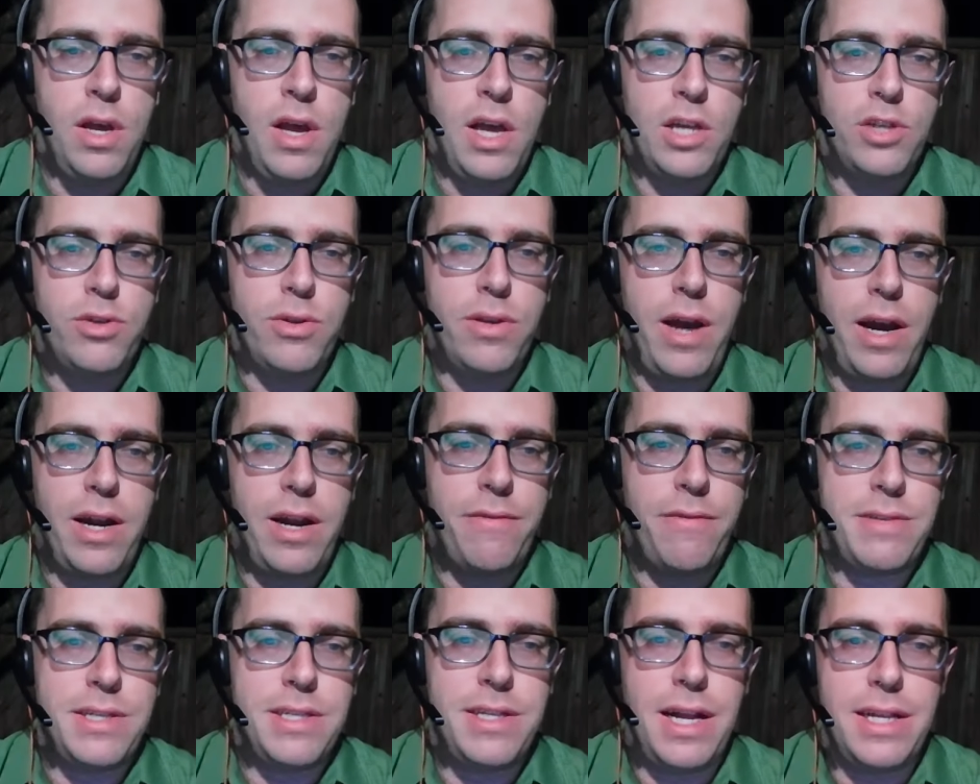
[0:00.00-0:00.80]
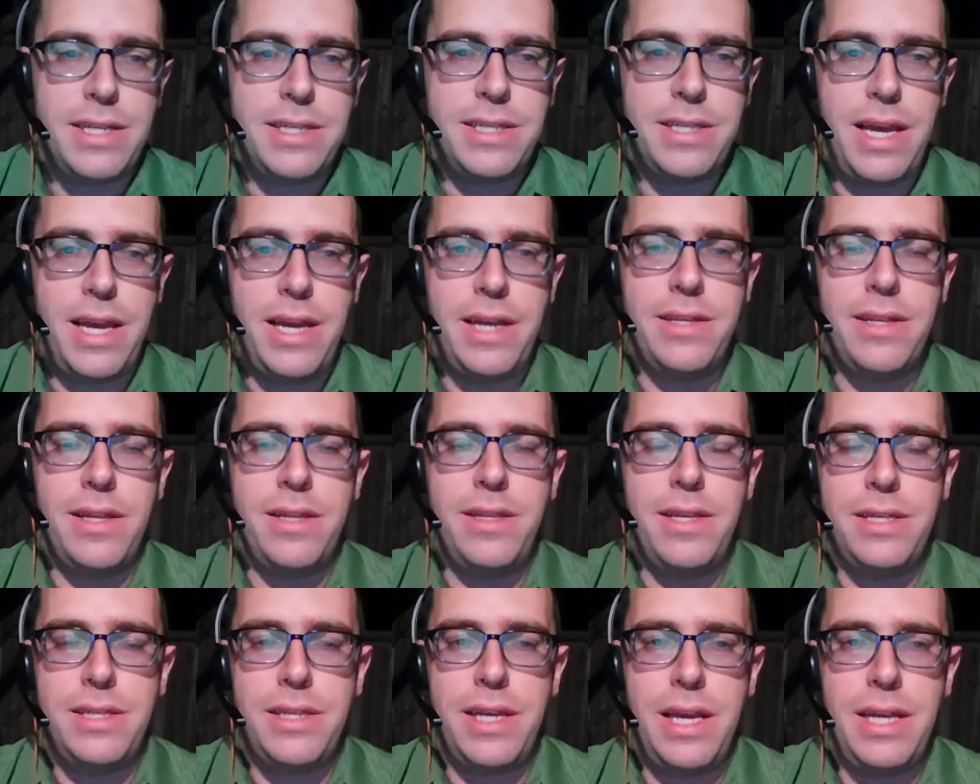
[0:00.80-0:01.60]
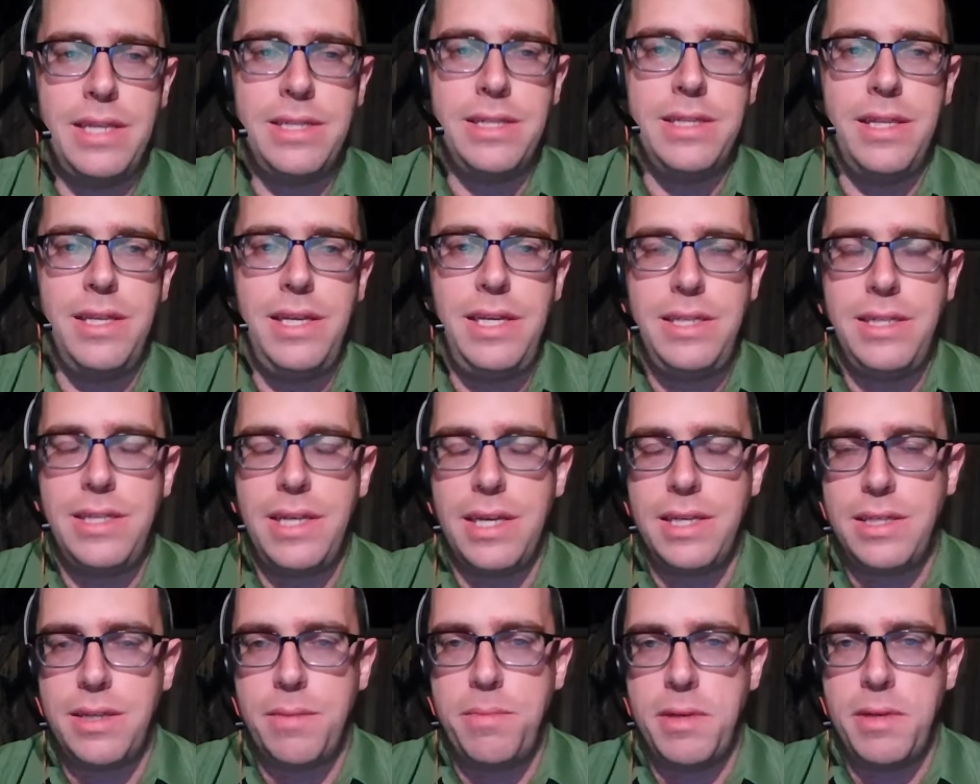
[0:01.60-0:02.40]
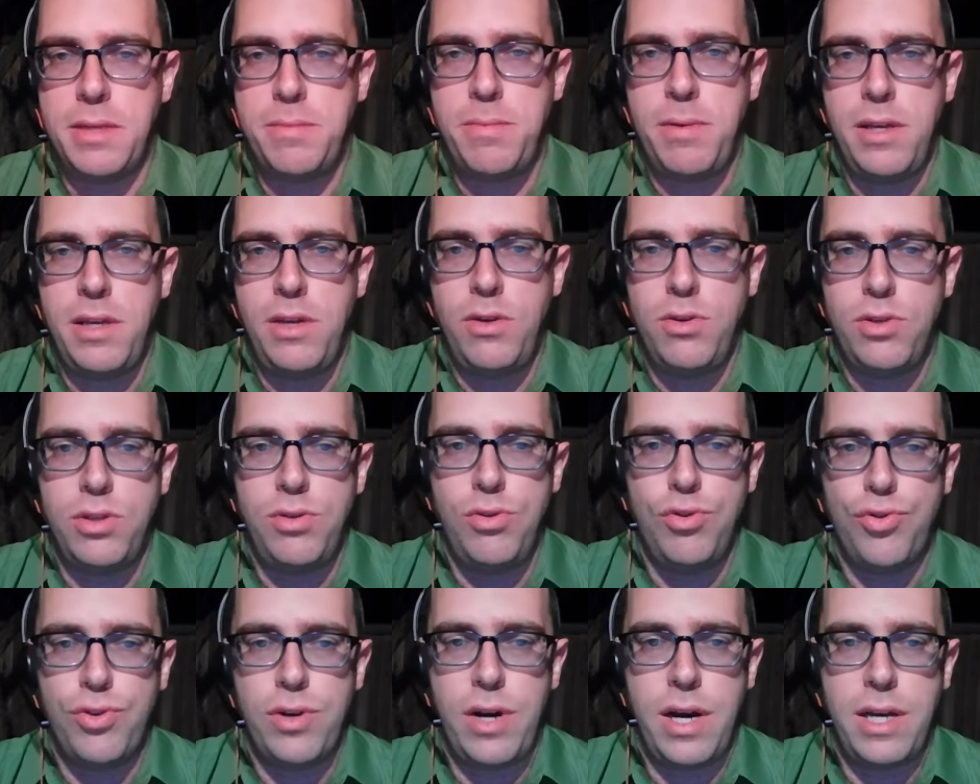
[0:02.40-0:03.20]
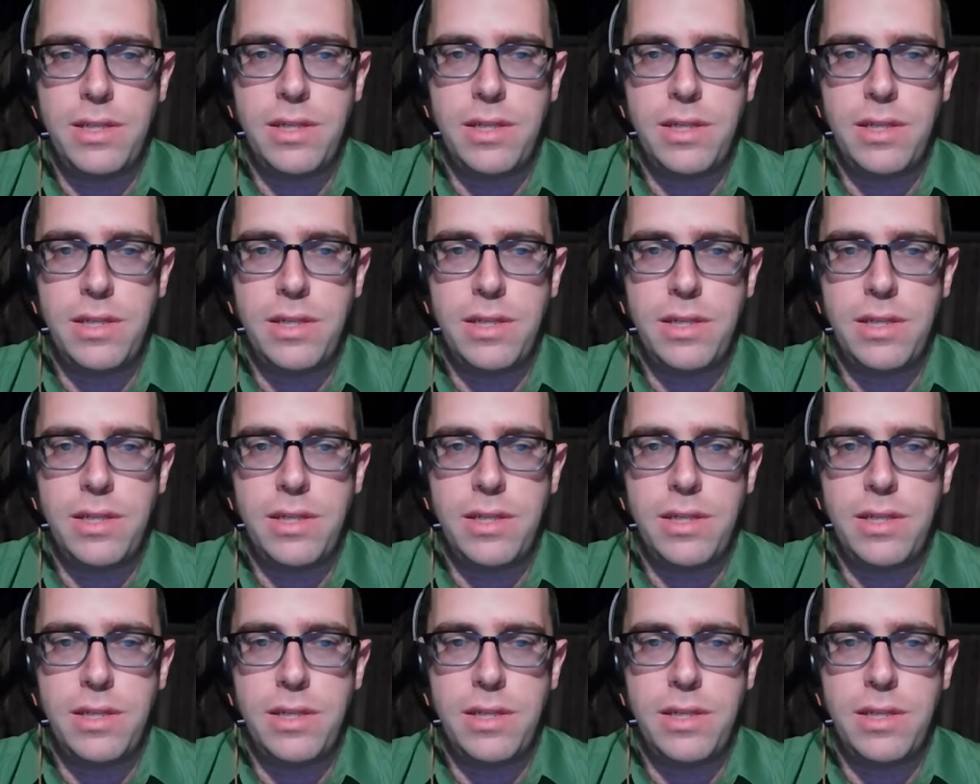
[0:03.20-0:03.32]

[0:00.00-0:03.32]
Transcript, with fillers: So the IDF is not saying that this is the system that is being used to neutralize the